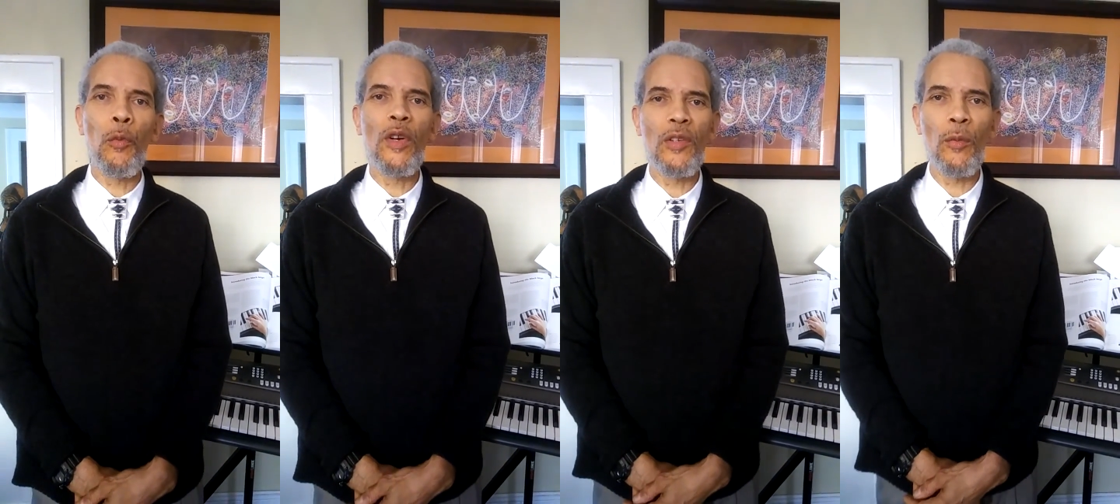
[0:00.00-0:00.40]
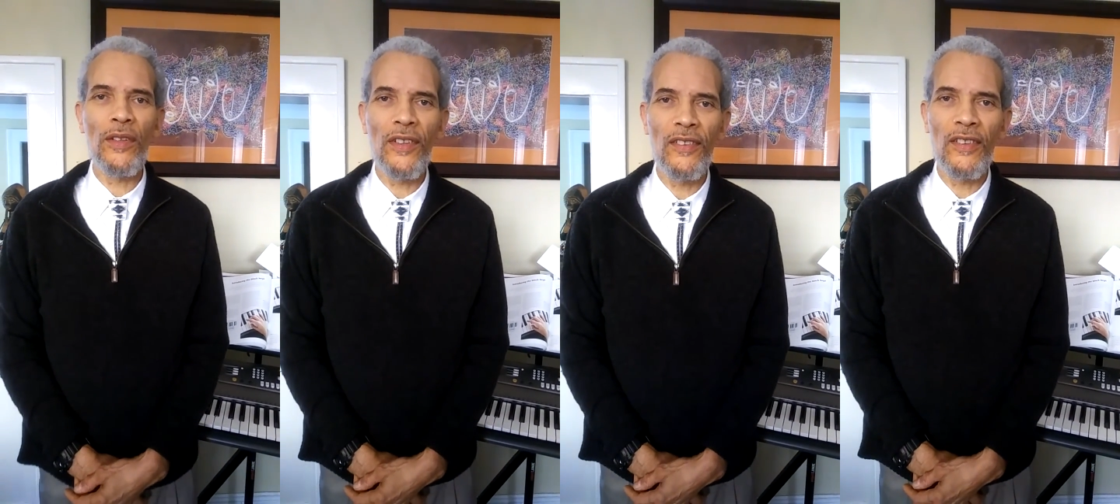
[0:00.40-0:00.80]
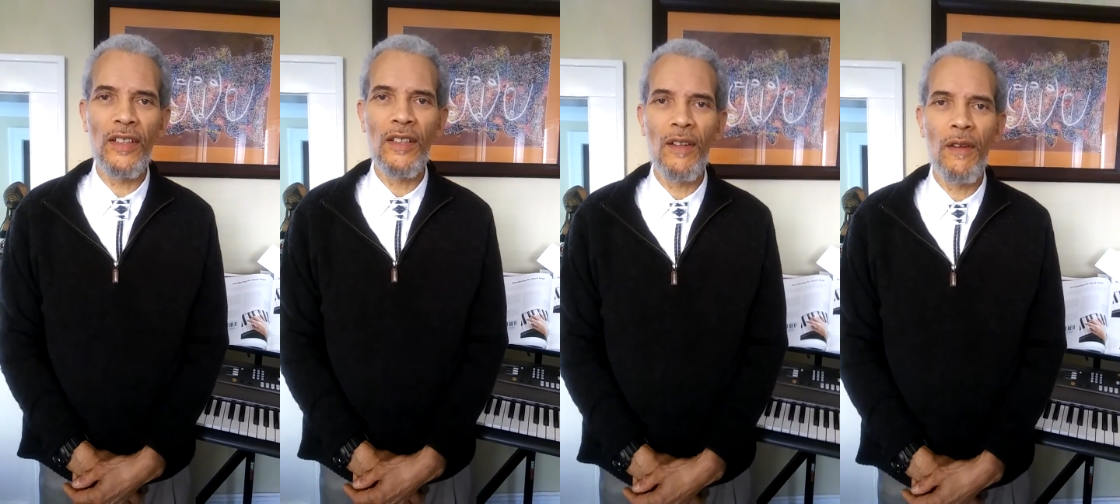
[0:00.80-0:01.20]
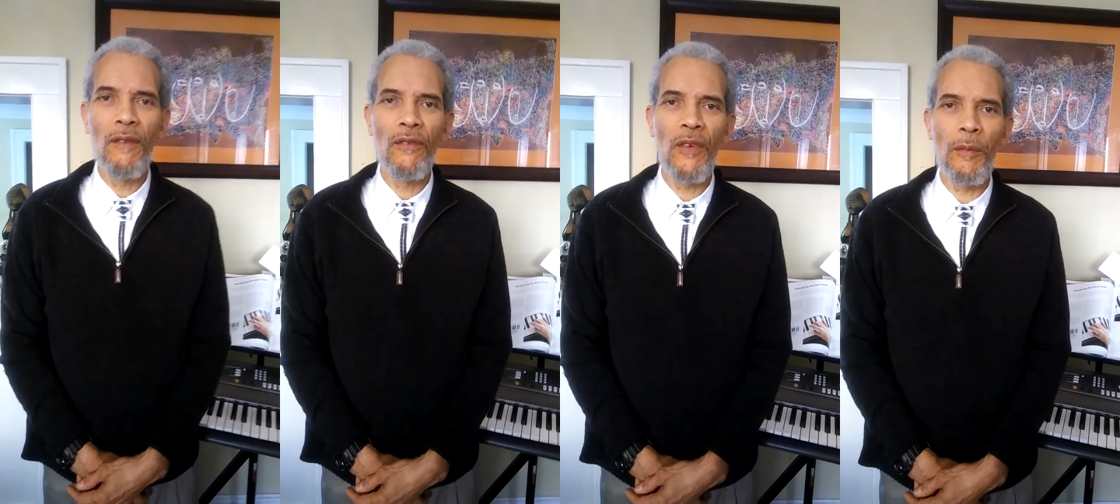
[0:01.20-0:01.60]
William Richardson
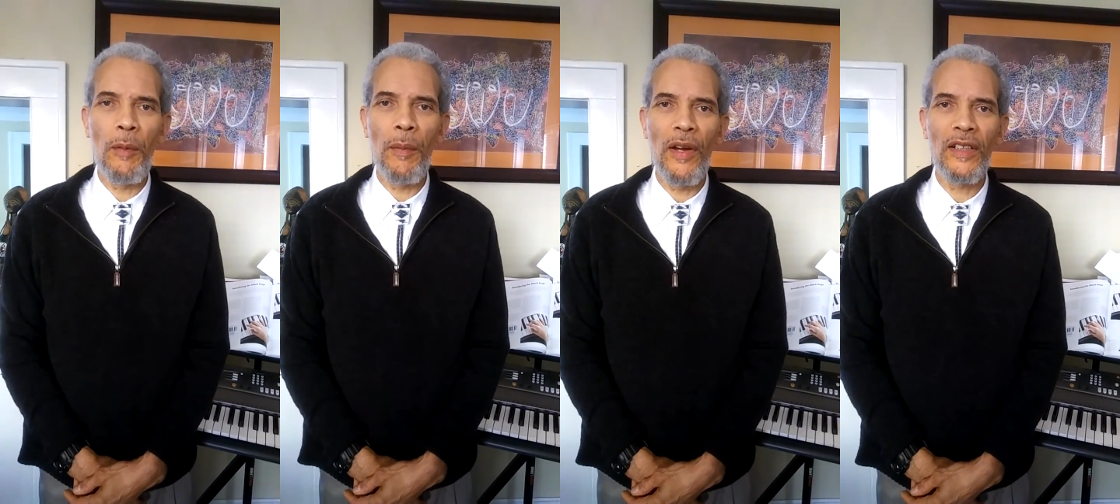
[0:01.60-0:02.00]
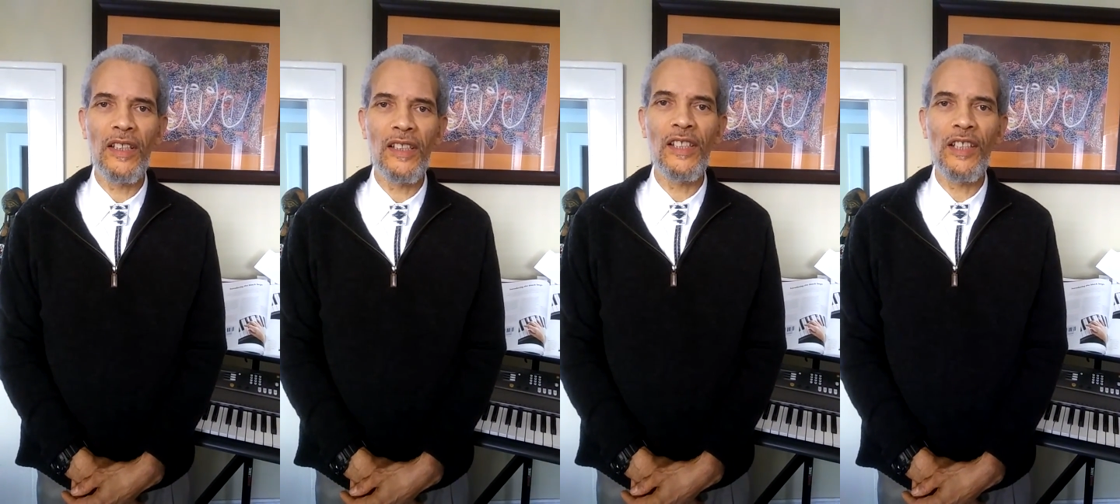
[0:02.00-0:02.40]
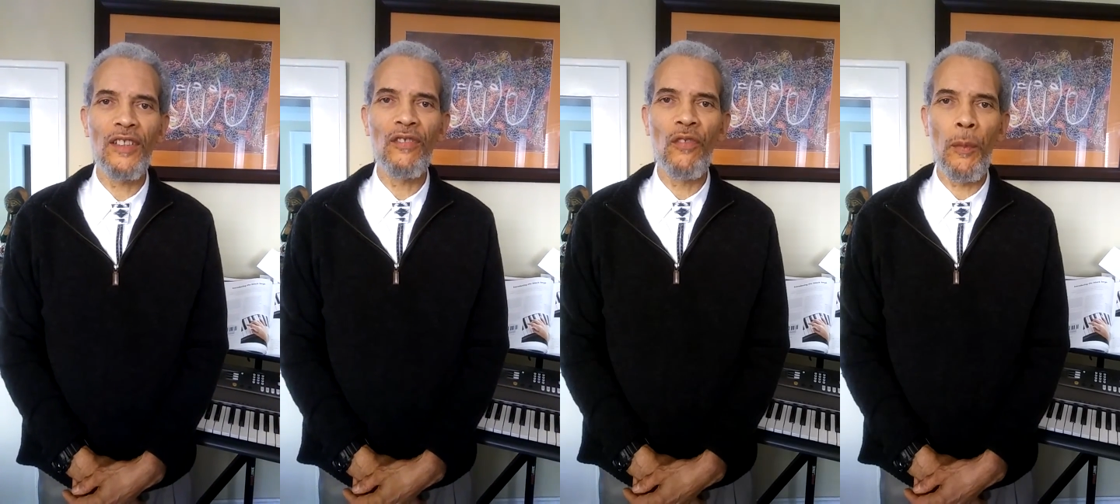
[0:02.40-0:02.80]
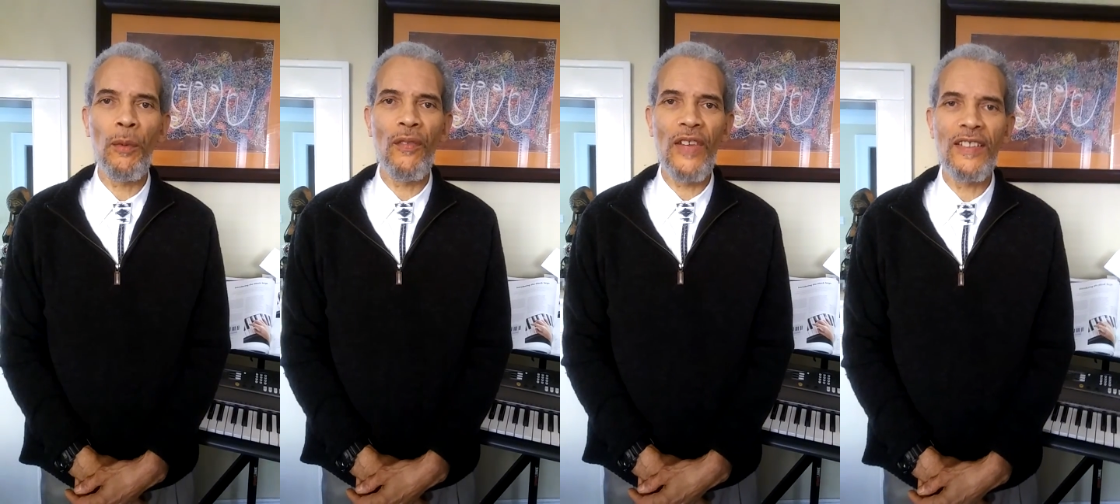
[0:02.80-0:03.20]
from the American Clinics for
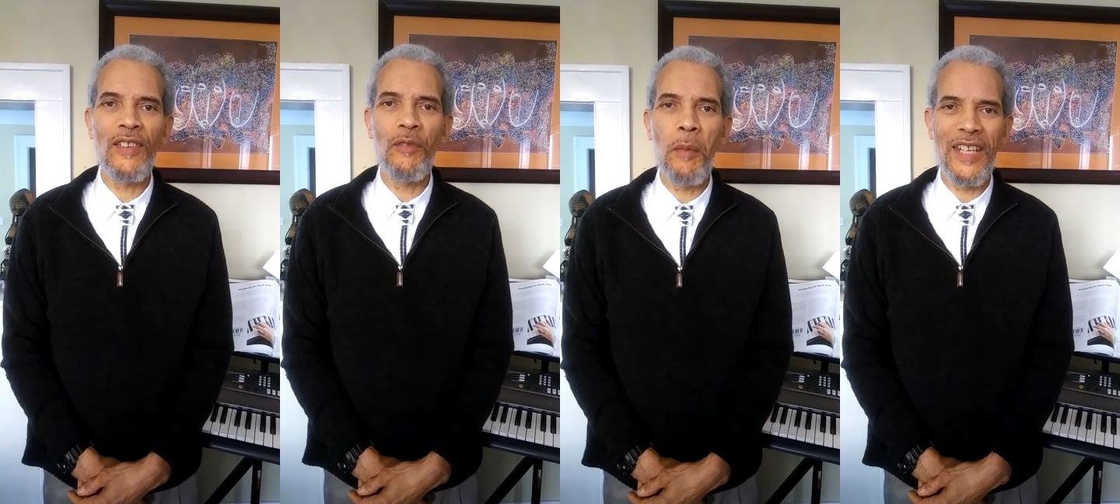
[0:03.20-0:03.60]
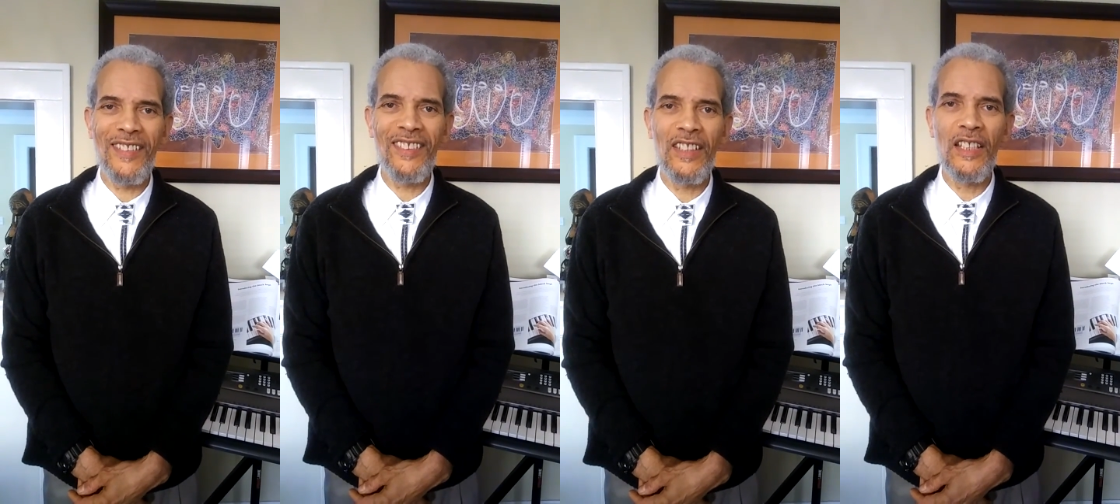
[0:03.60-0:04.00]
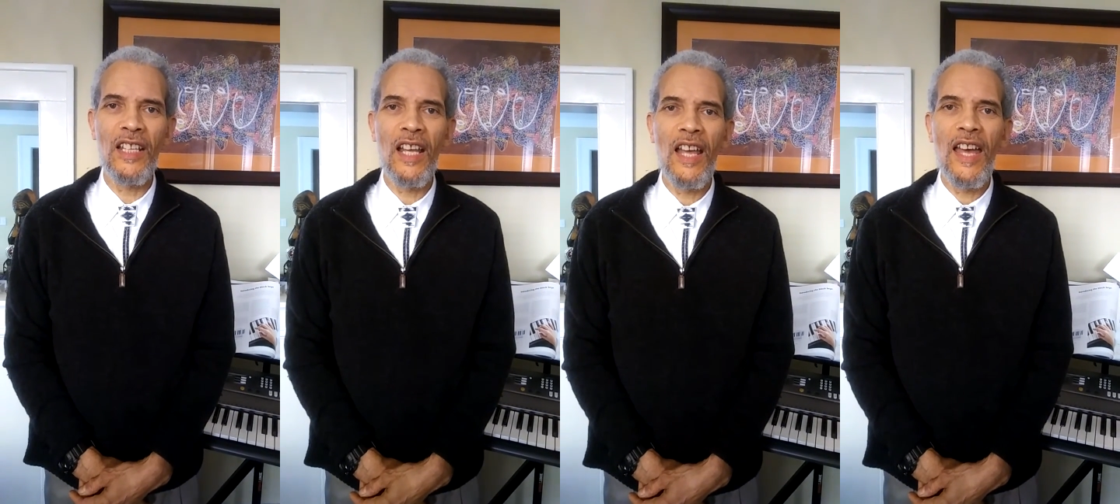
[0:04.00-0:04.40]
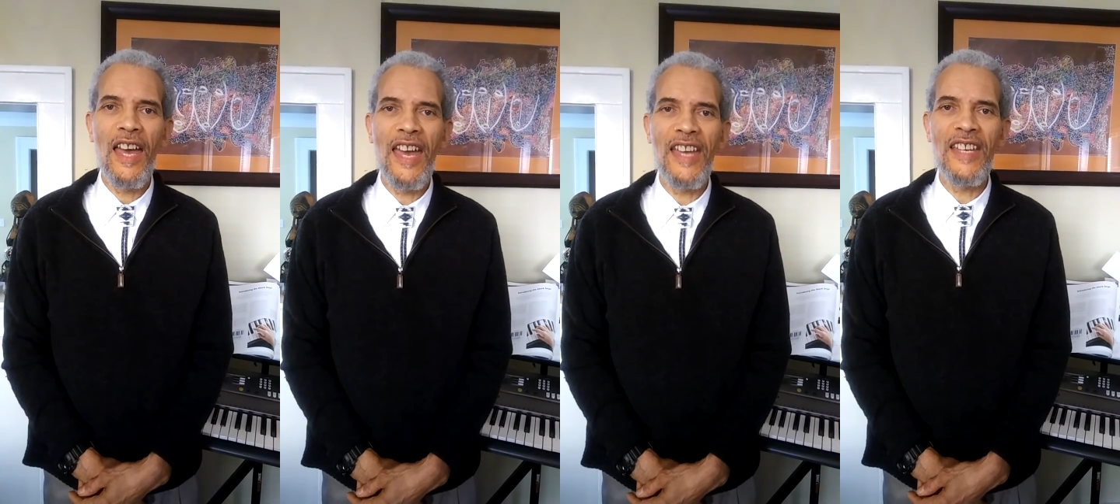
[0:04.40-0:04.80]
Preventive Medicine,
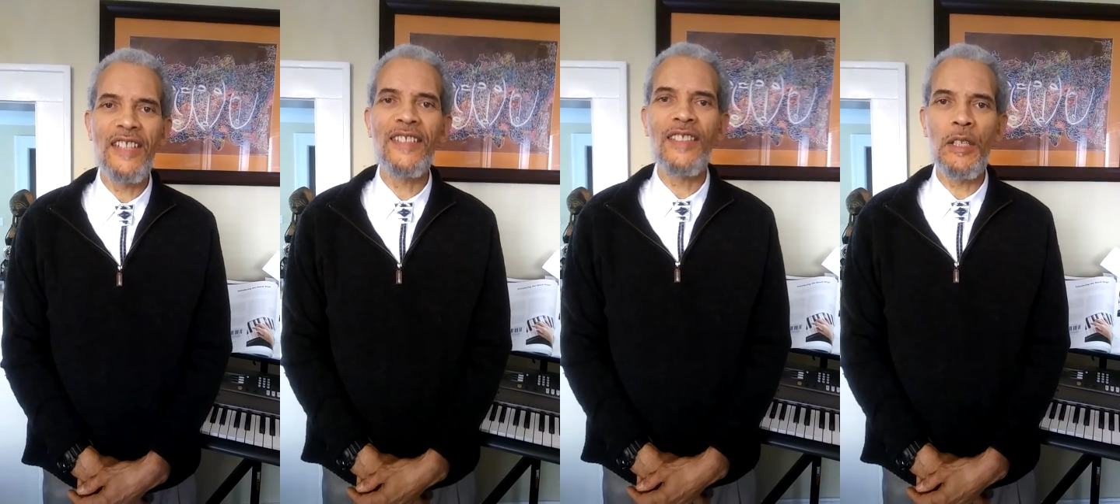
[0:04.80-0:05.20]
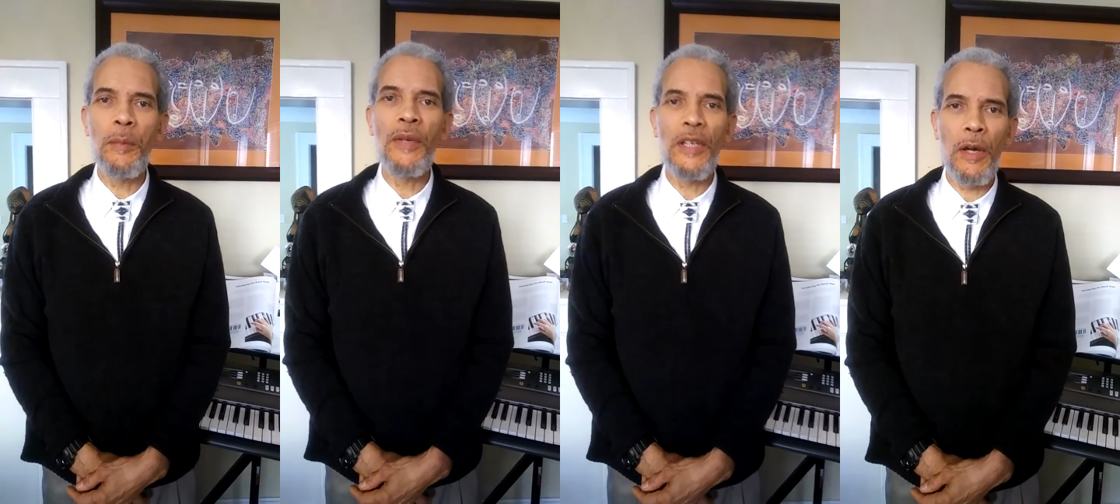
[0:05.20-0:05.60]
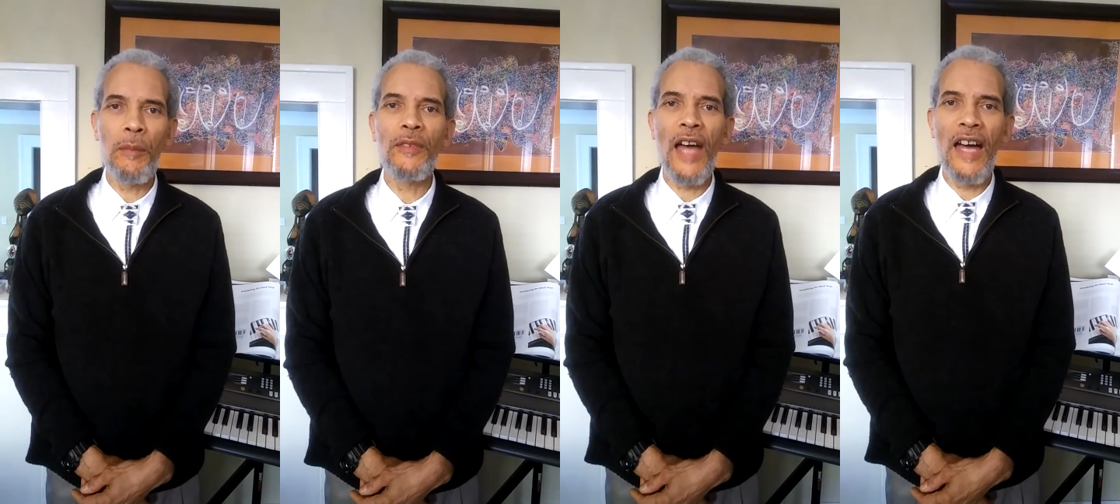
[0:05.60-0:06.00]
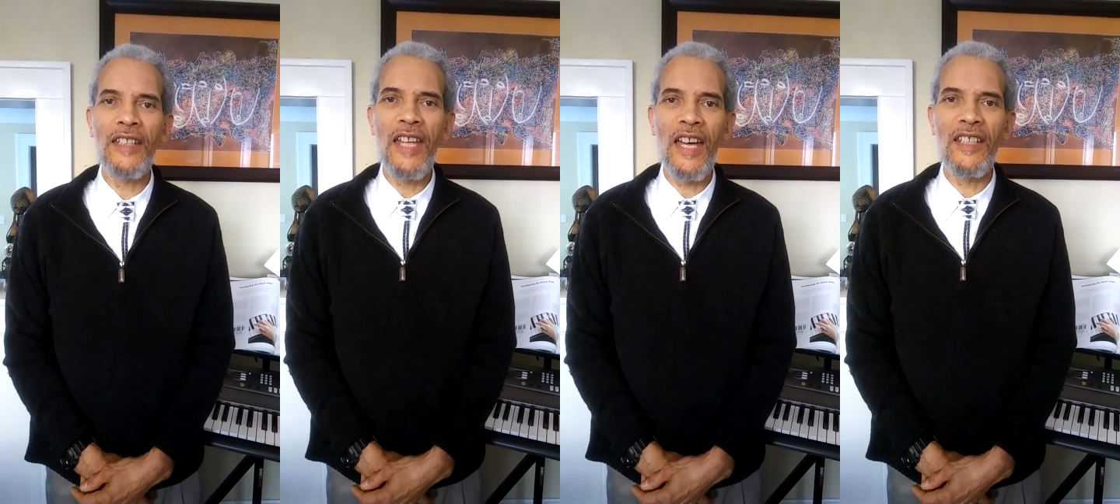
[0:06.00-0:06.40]

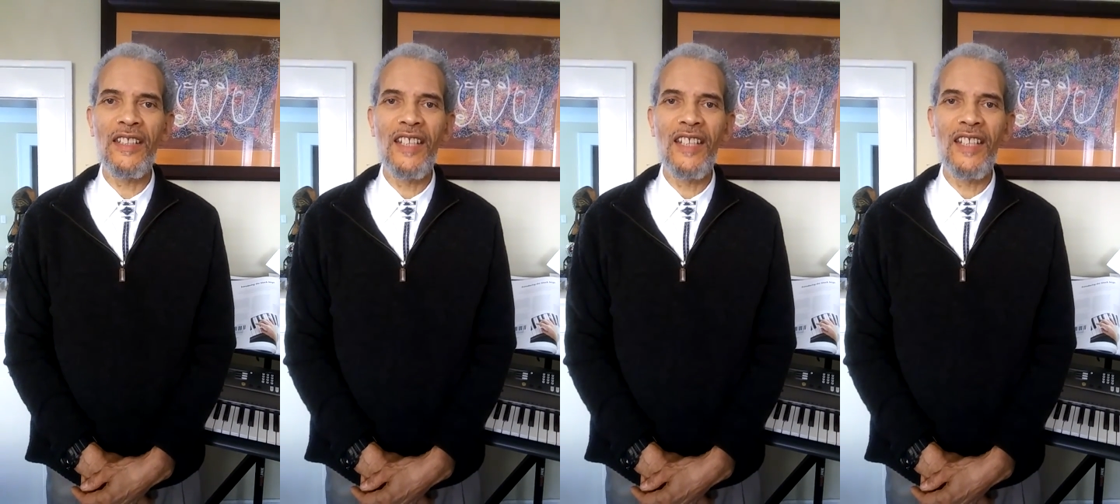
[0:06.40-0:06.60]
acpm.net.